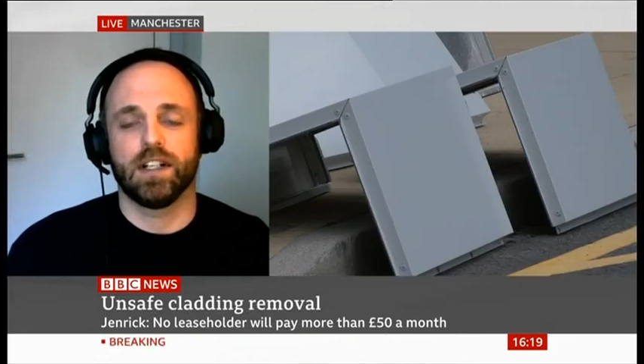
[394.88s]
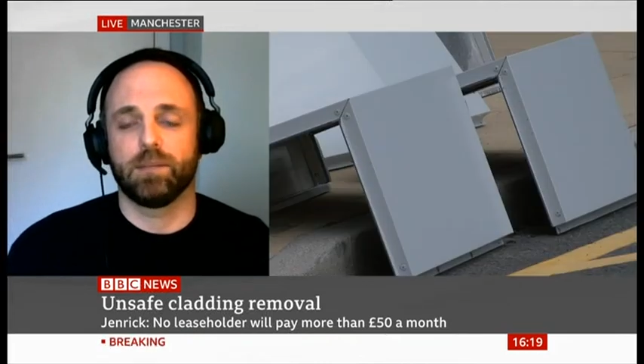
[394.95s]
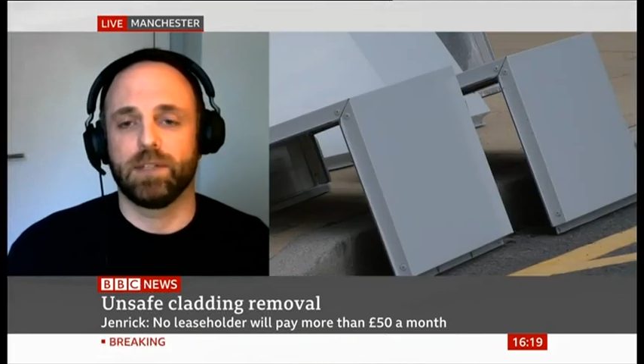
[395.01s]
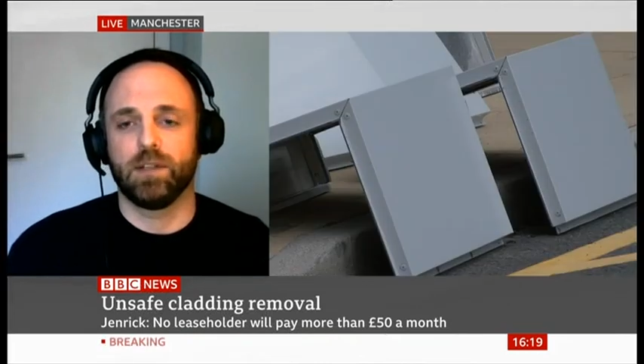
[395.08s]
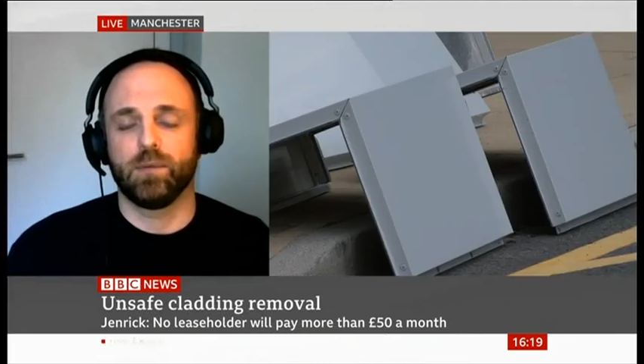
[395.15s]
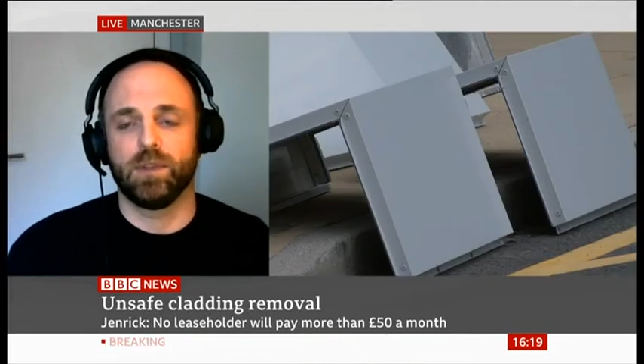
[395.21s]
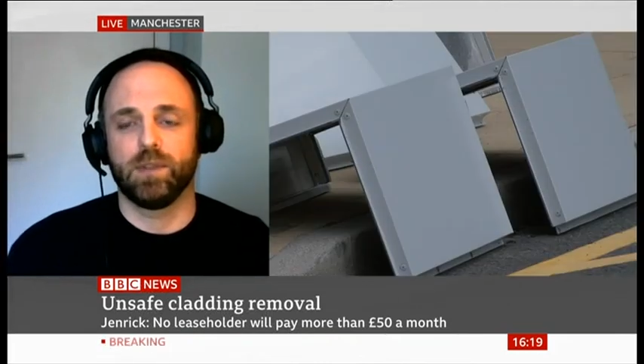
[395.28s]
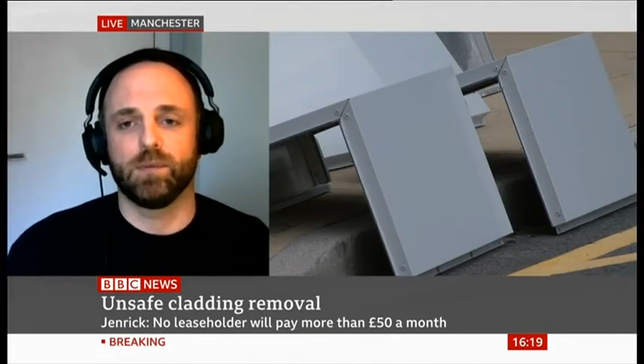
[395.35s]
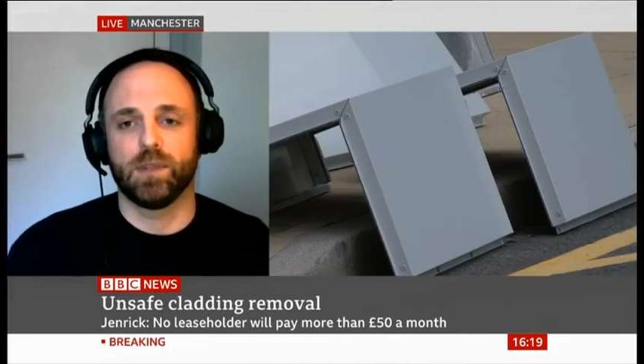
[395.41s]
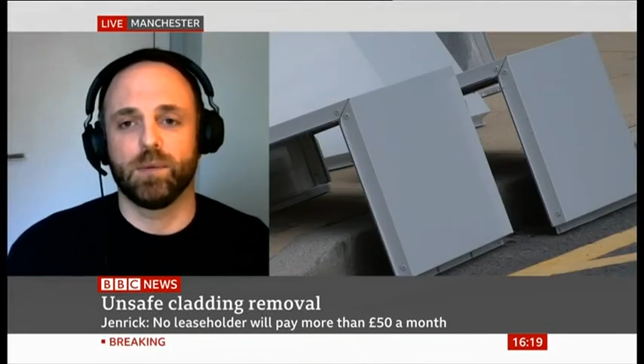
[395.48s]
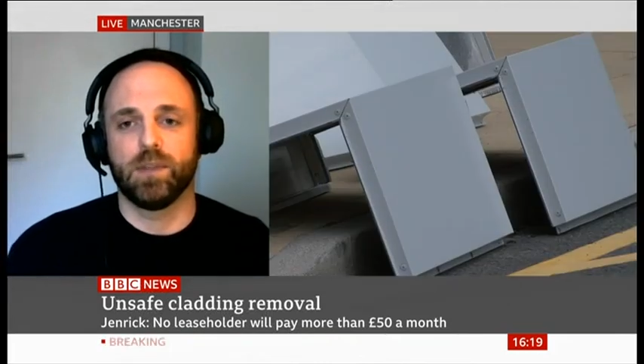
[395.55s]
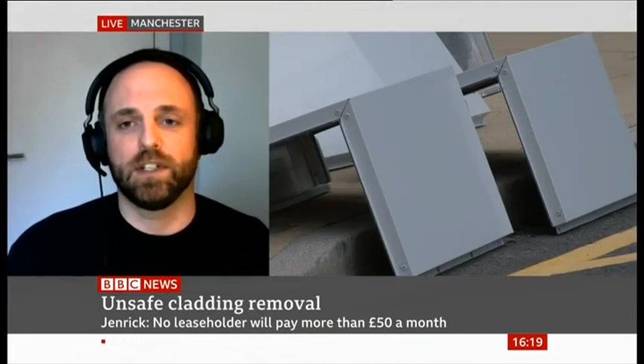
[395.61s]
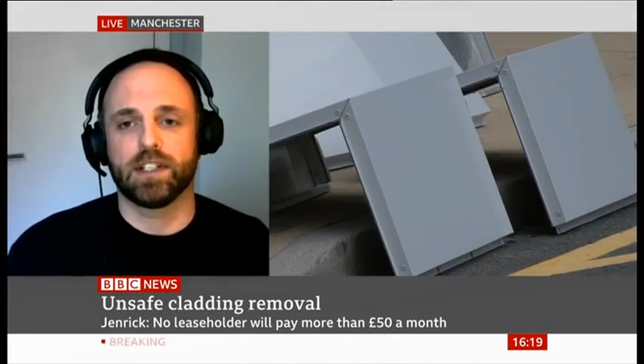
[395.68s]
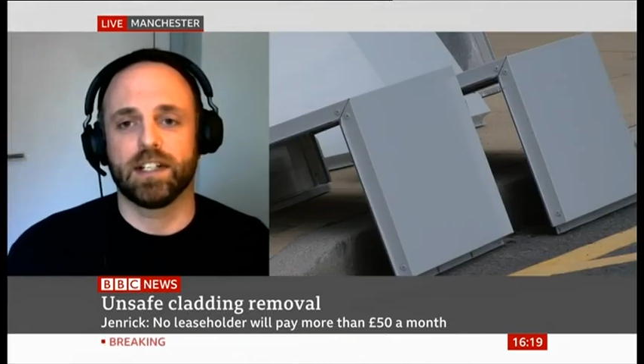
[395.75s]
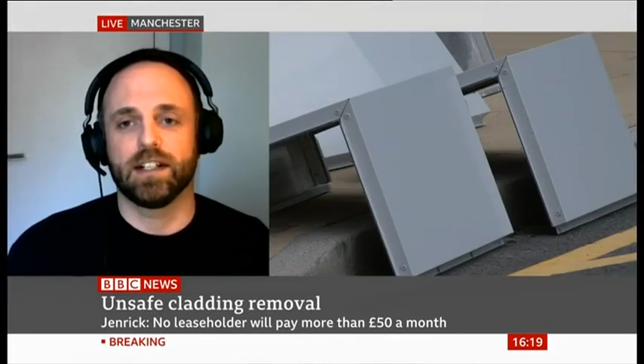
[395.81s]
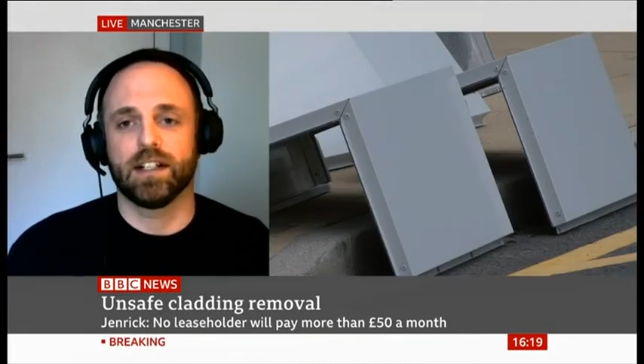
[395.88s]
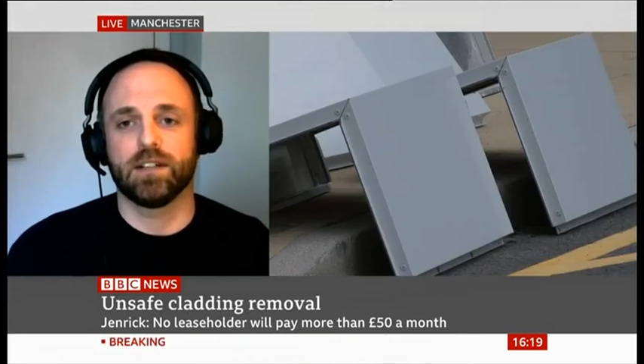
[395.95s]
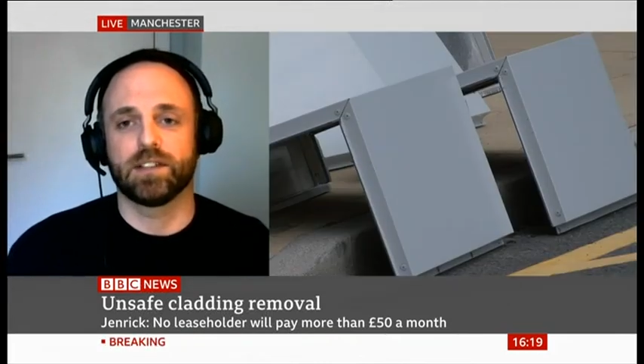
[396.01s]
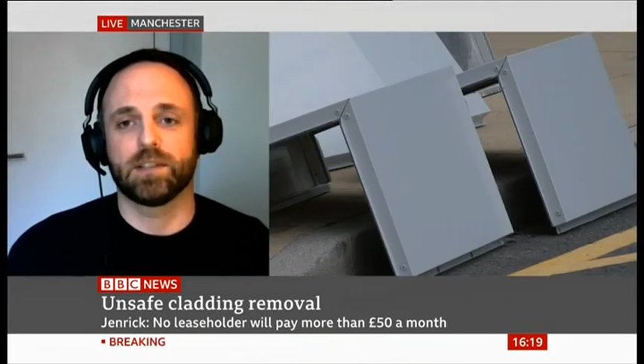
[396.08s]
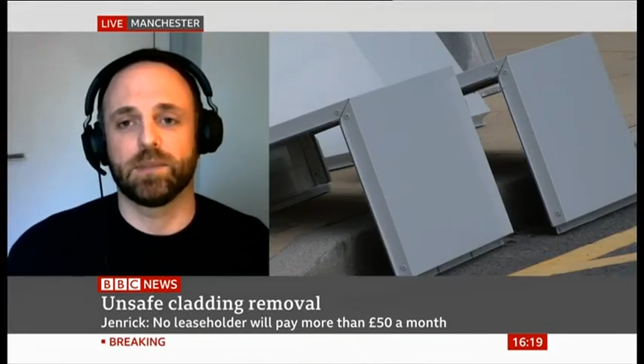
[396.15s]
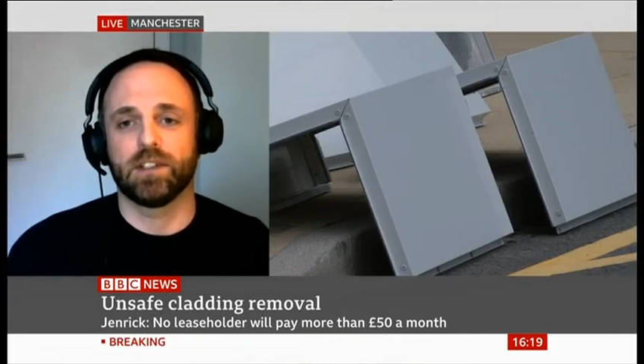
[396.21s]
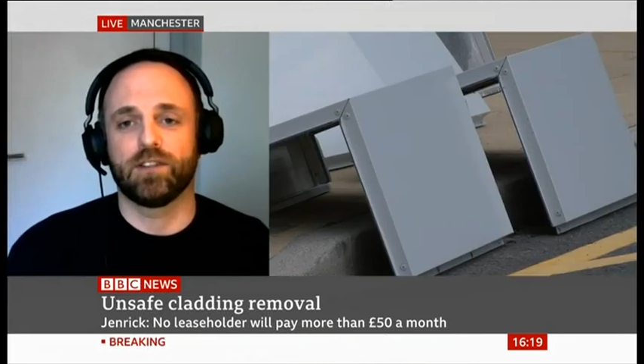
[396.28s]
I mean, we're working
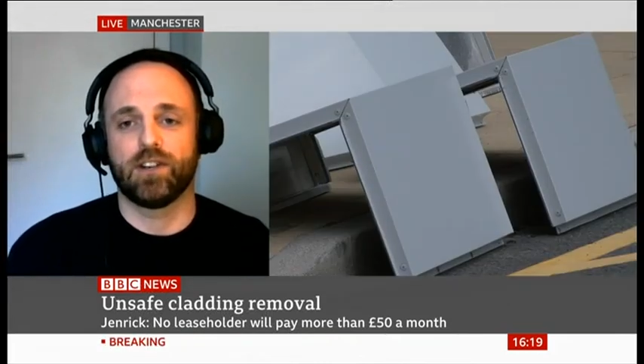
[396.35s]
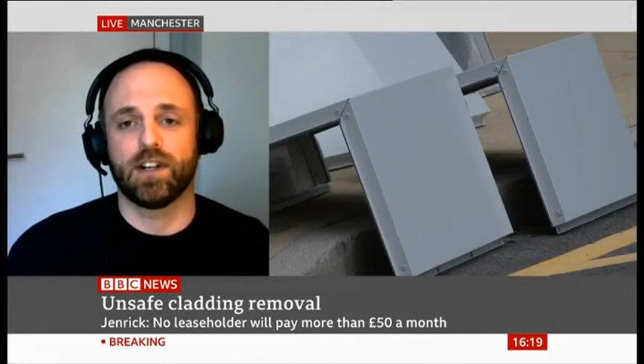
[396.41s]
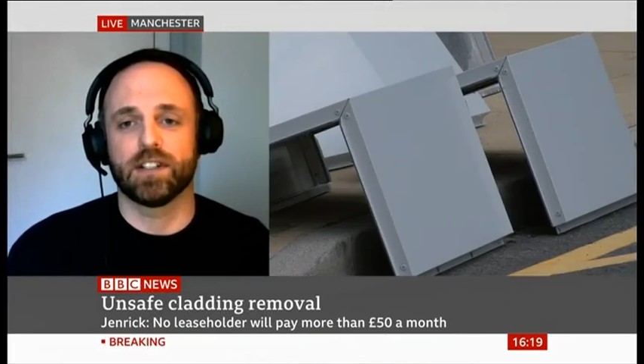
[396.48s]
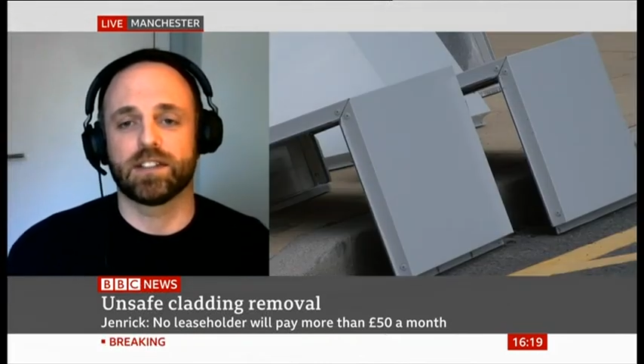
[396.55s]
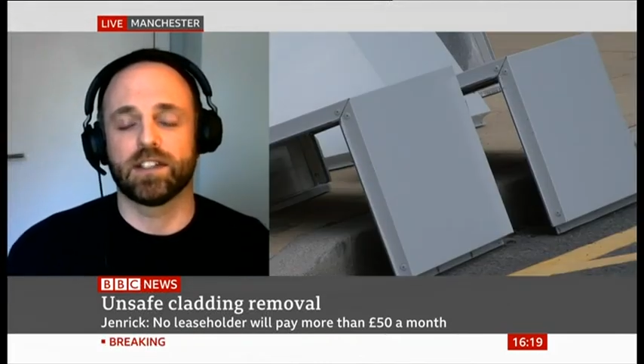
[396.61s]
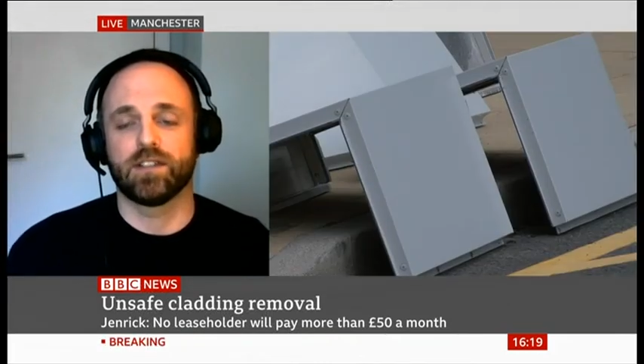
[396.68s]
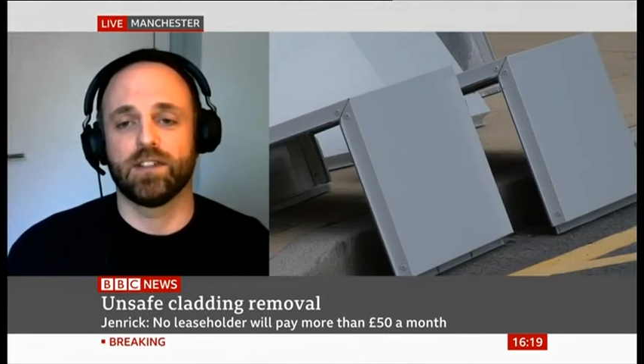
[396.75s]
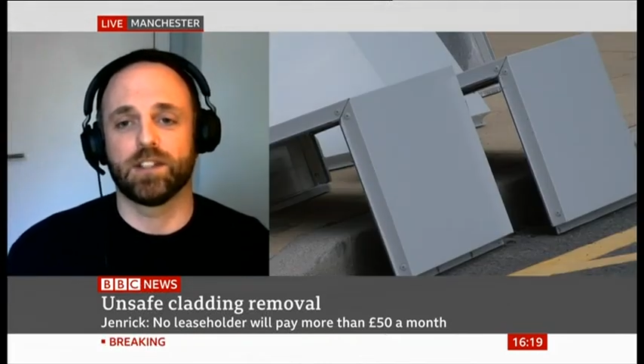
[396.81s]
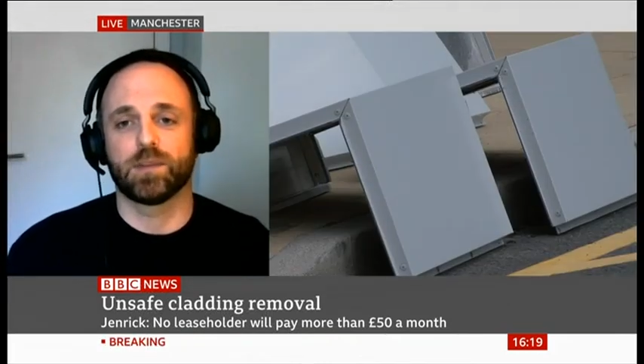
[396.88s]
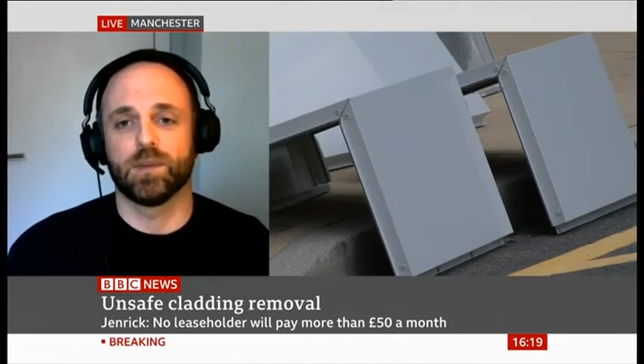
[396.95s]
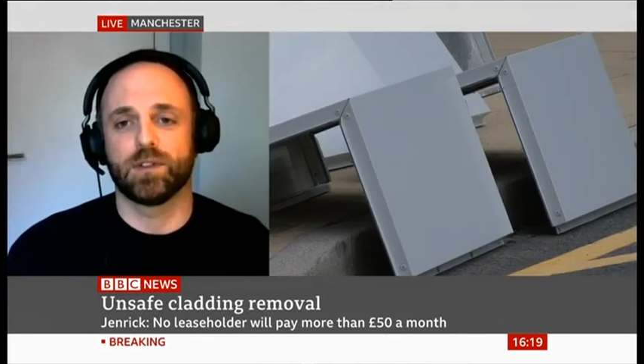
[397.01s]
closely with the fire service.